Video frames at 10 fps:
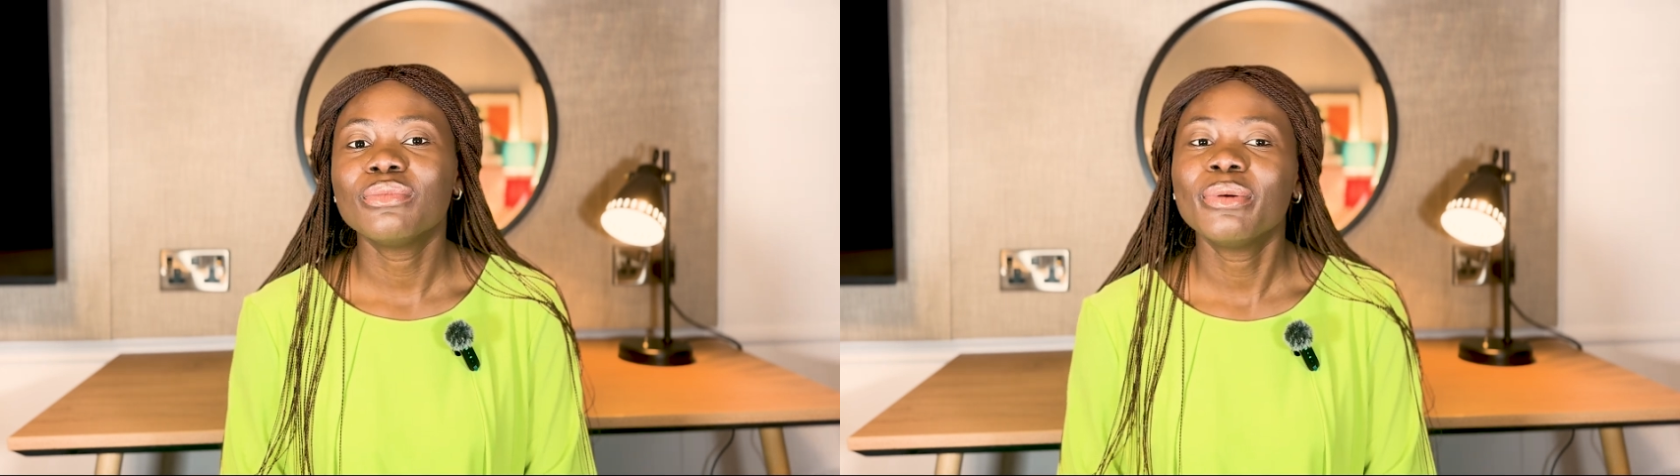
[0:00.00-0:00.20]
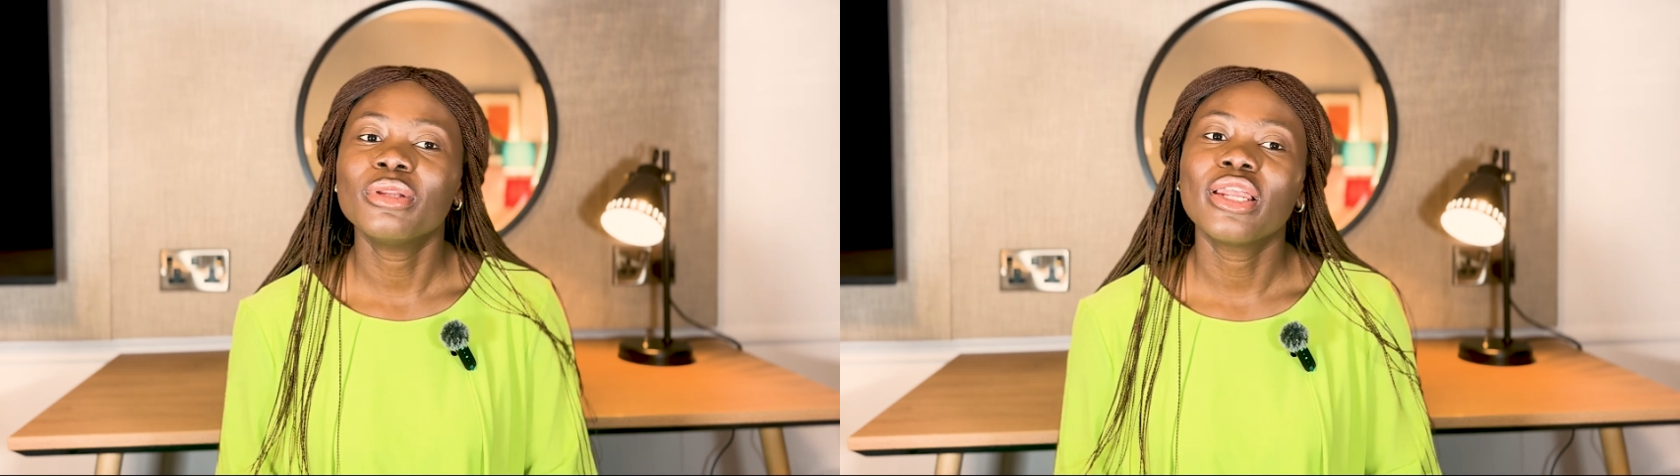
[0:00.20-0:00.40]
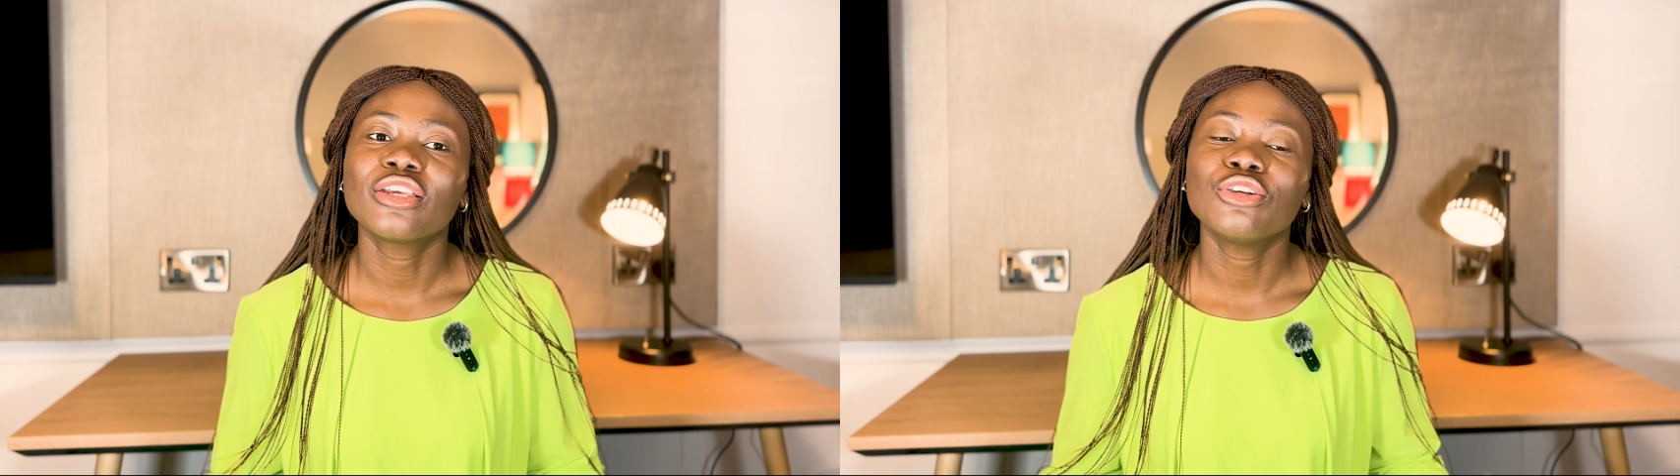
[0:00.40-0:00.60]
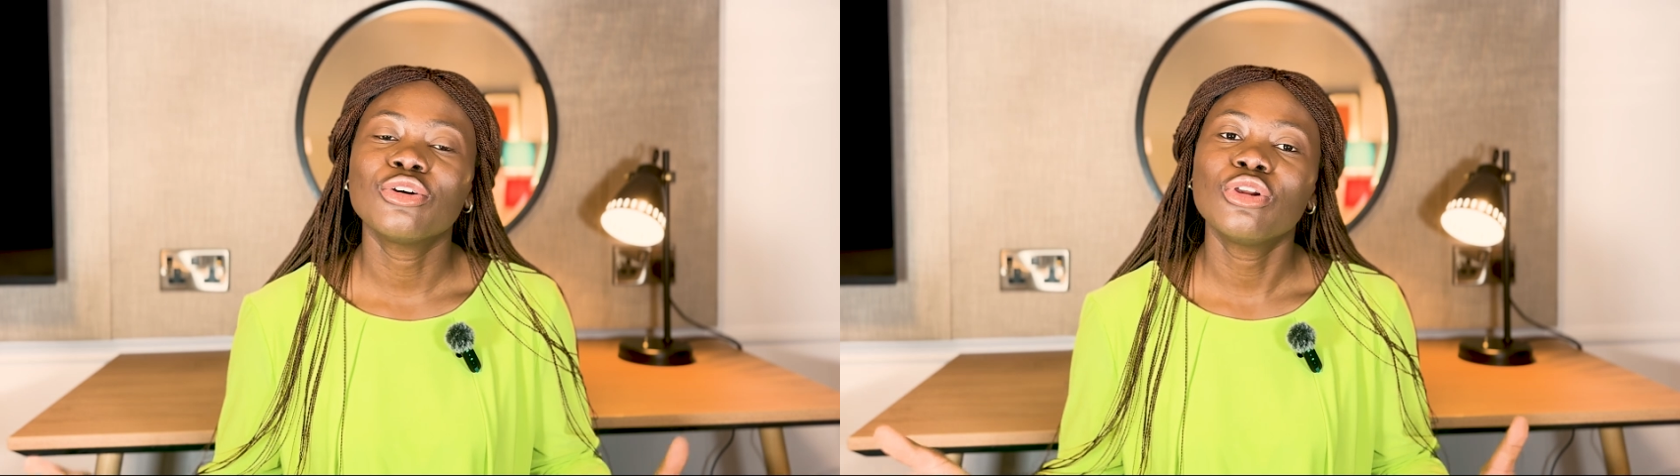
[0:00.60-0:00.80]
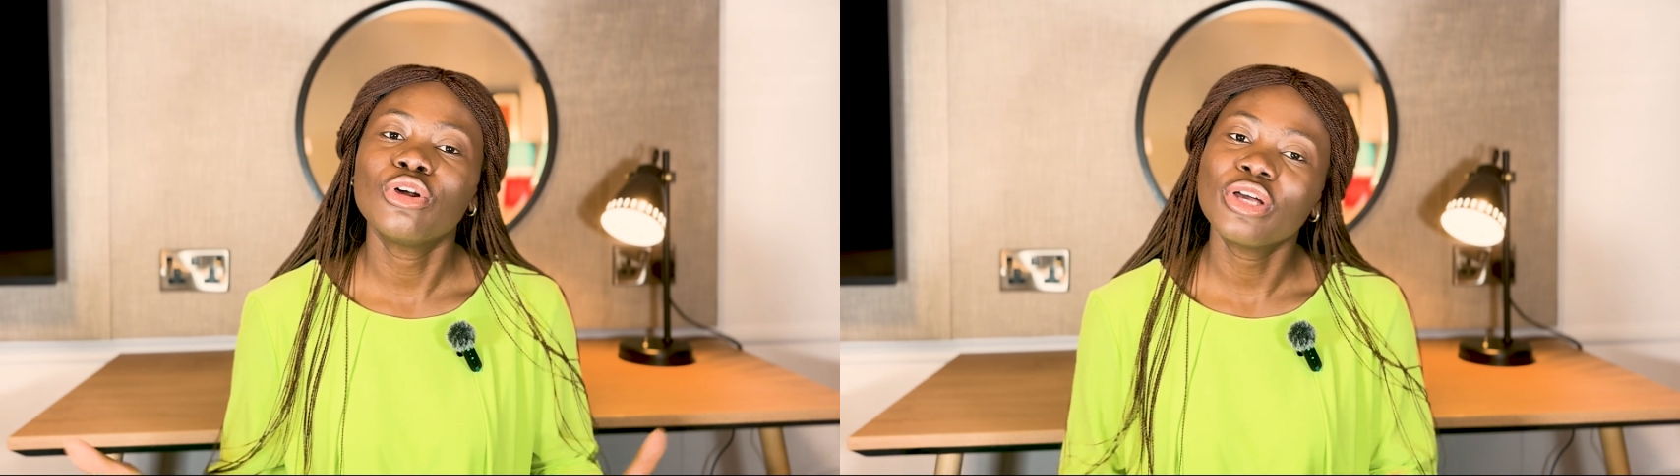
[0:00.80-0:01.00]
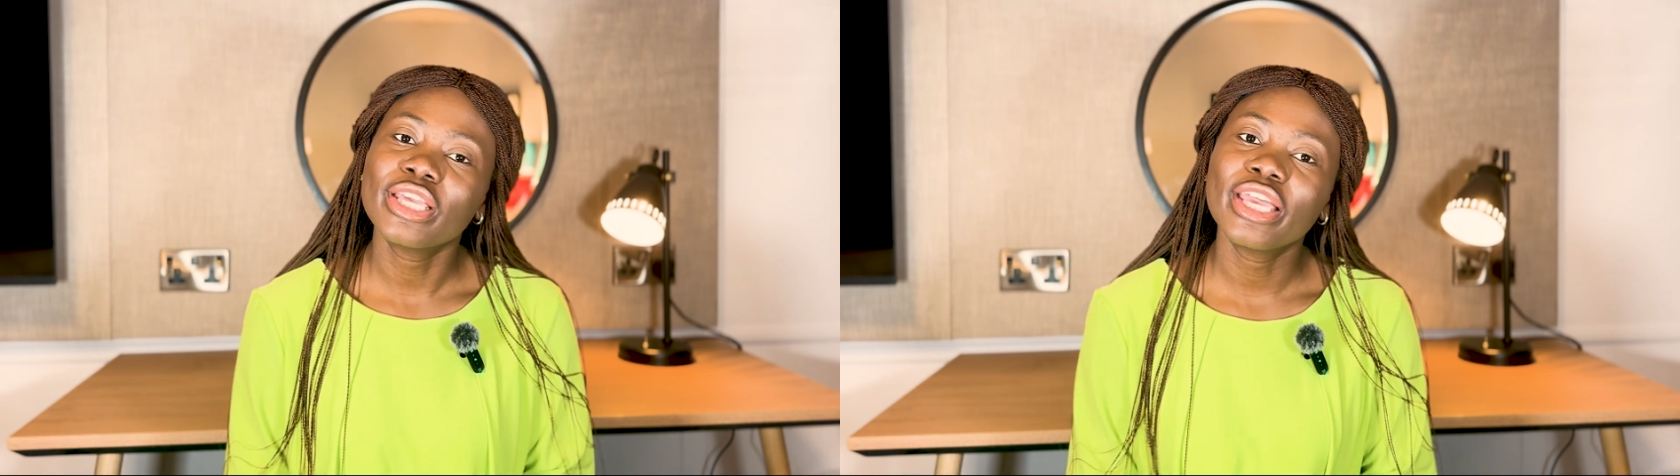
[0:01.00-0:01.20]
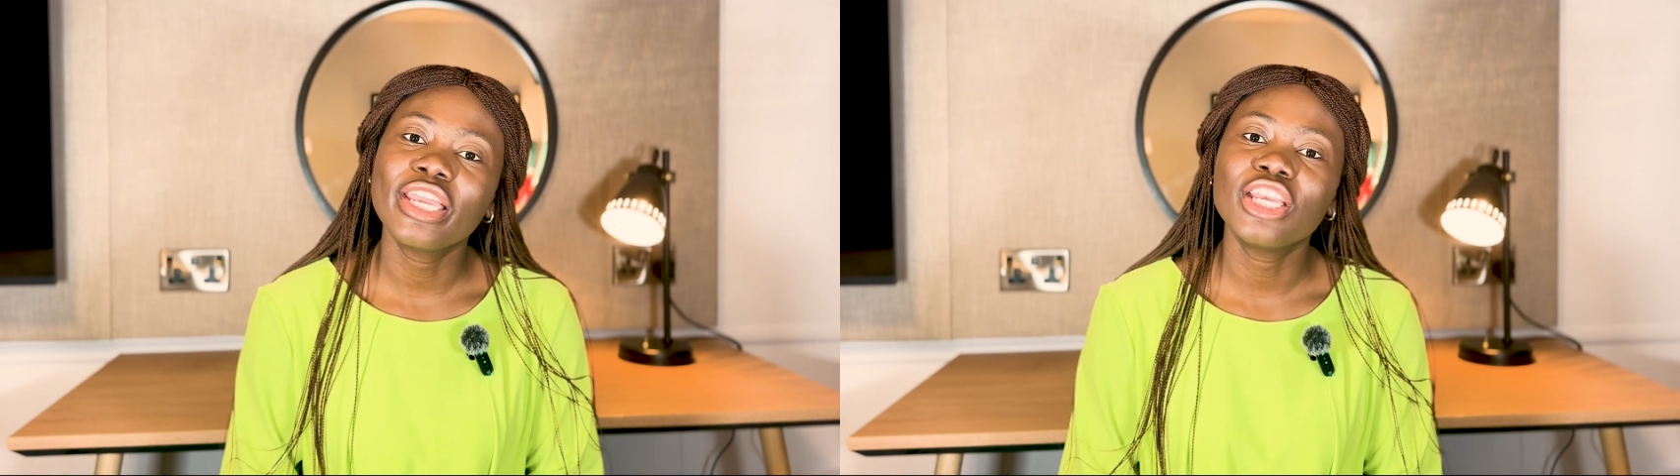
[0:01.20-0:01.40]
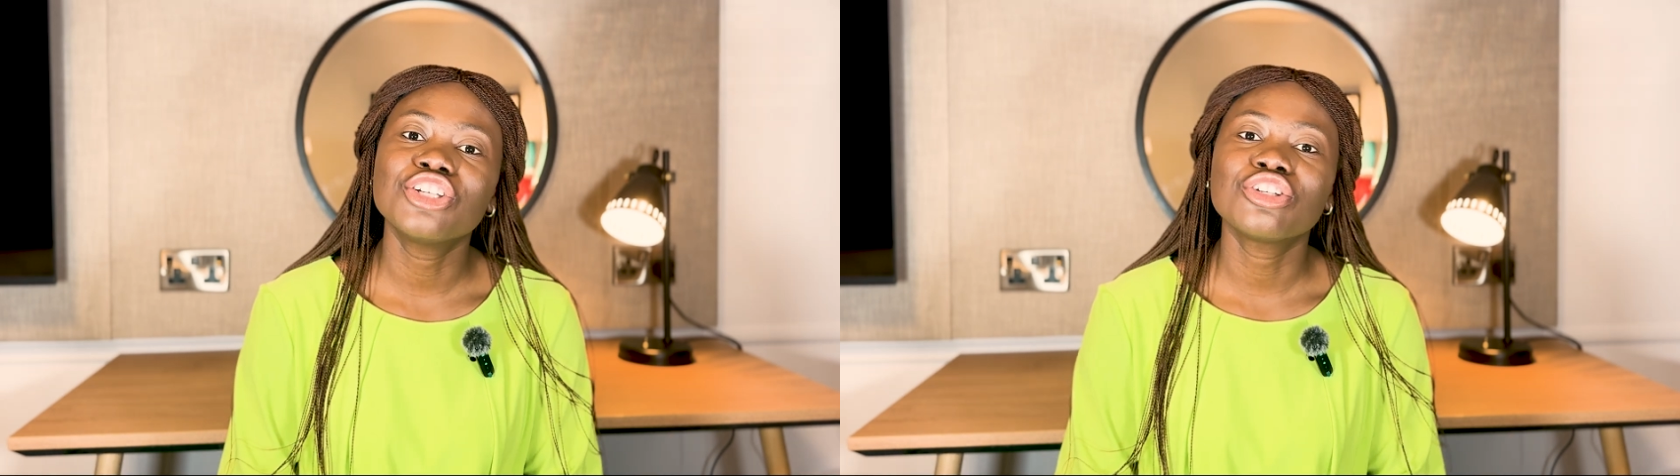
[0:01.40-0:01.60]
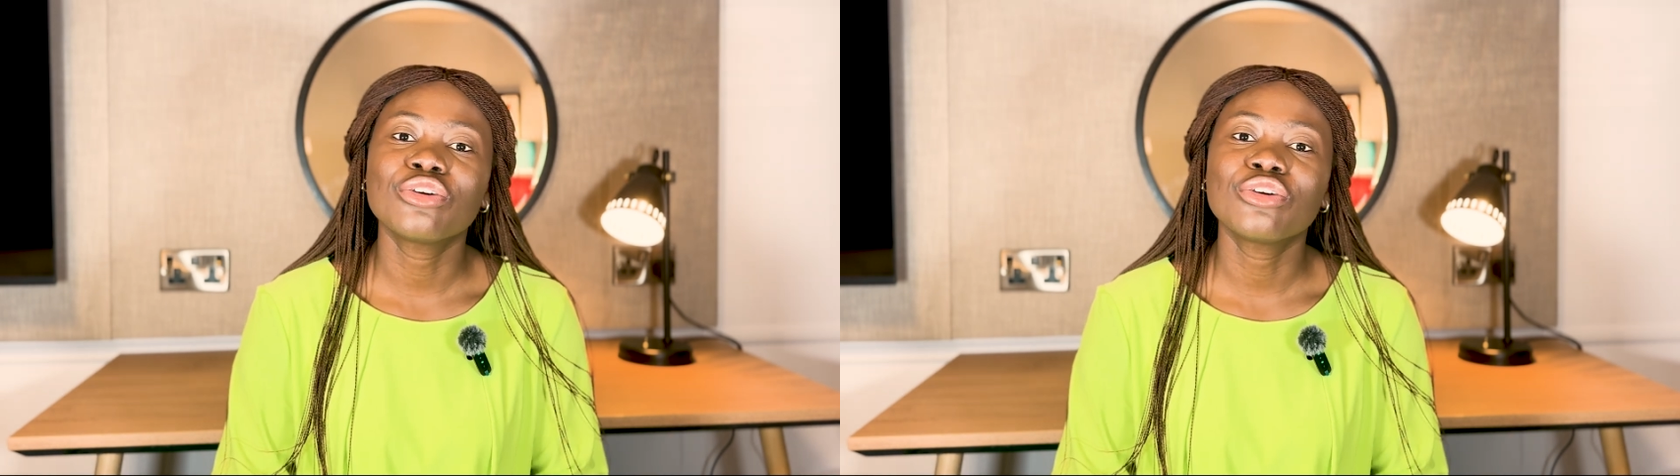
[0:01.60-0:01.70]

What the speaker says: maybe like your luggage,